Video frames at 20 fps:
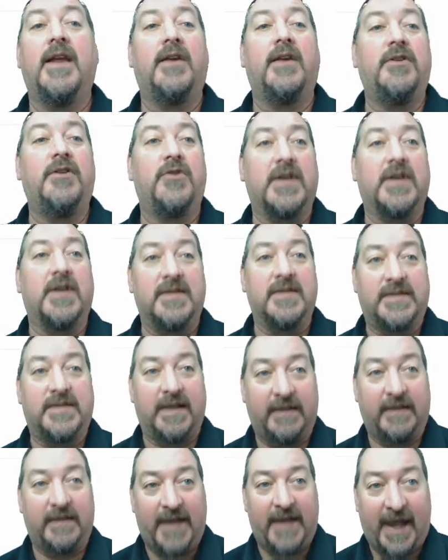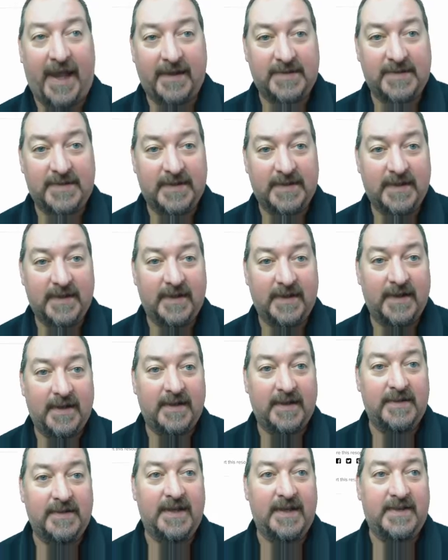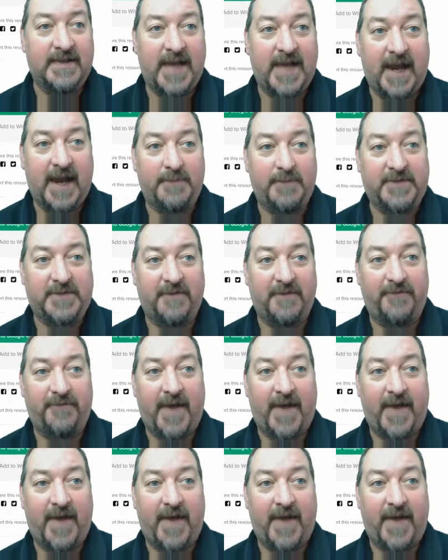You can select the types of